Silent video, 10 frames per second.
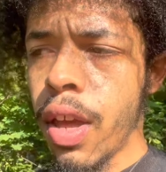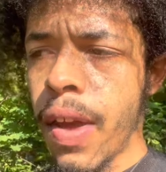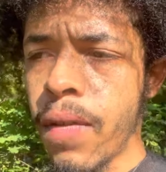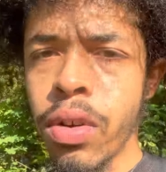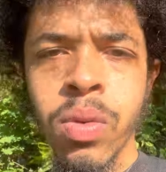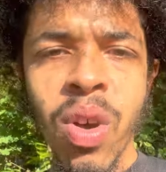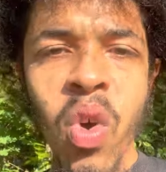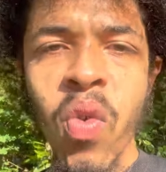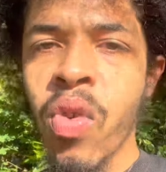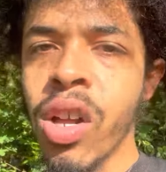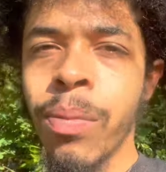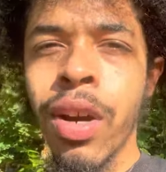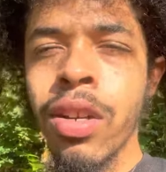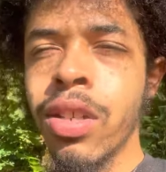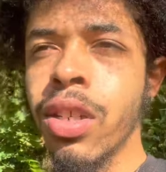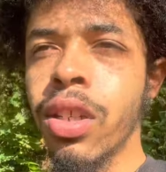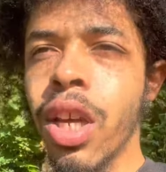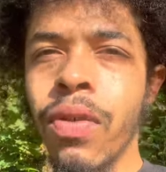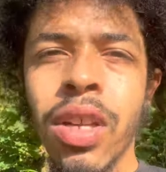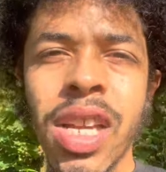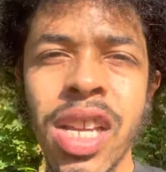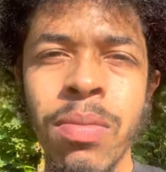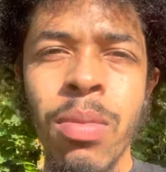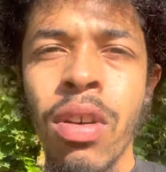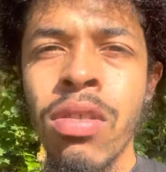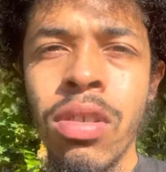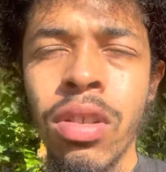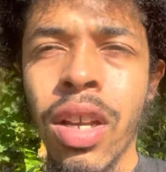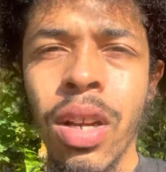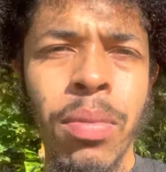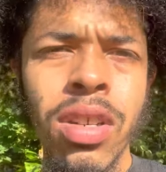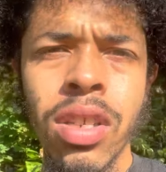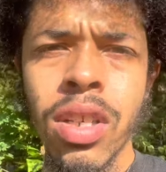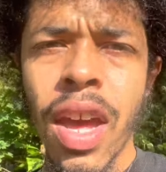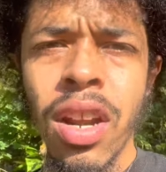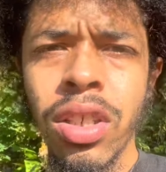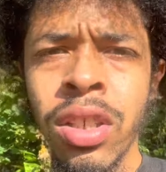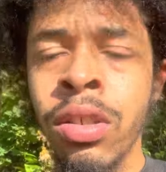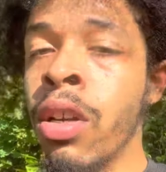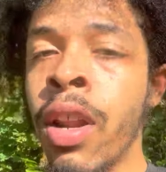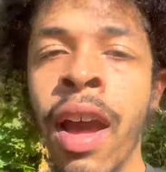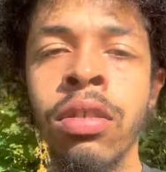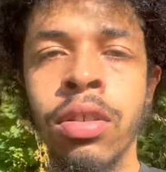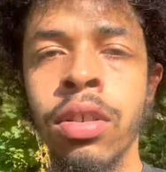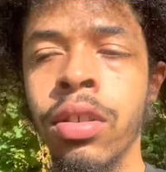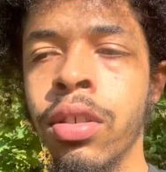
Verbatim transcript: If you just want overall abundance in your life, it doesn't have to be money, like an abundance of energy, good health.